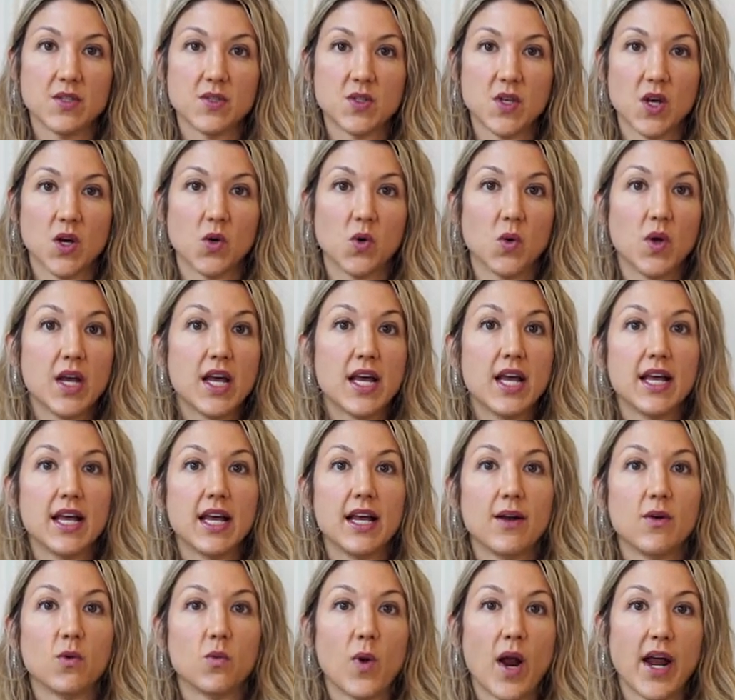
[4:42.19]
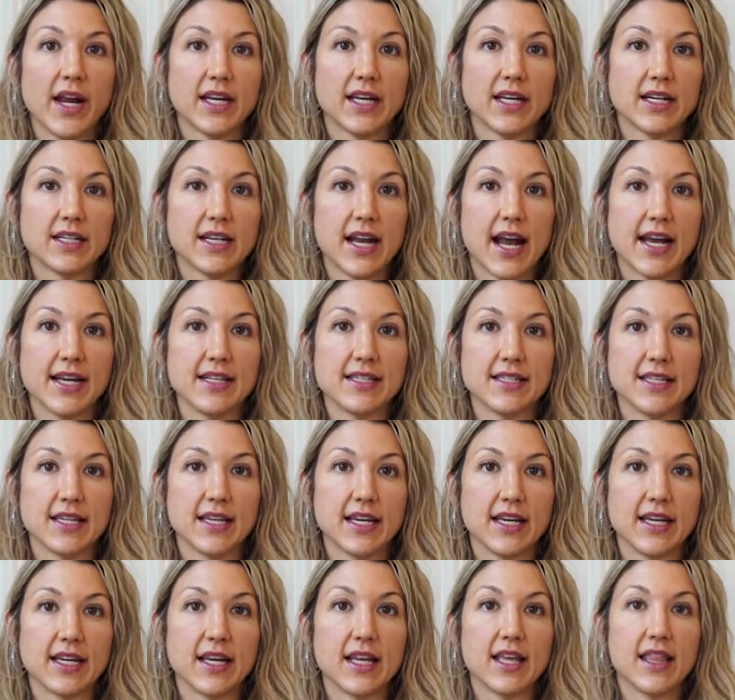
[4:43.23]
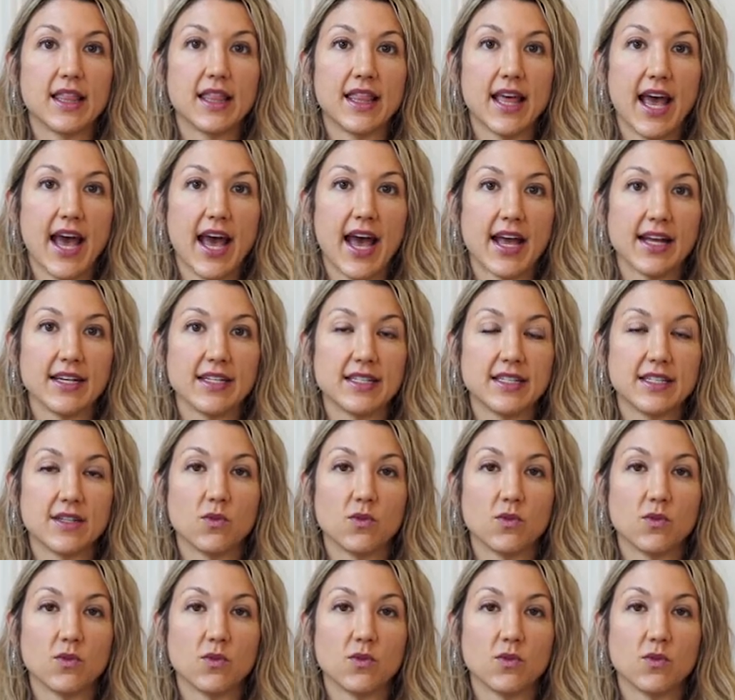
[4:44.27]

So recognizing that